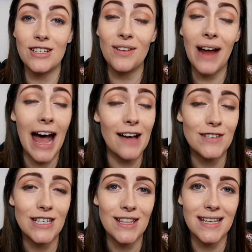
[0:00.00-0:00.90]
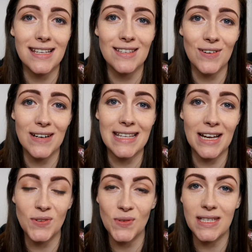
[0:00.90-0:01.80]
You don't have to do this, it's not an
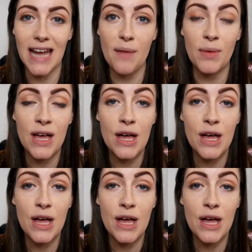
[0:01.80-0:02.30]
essential step,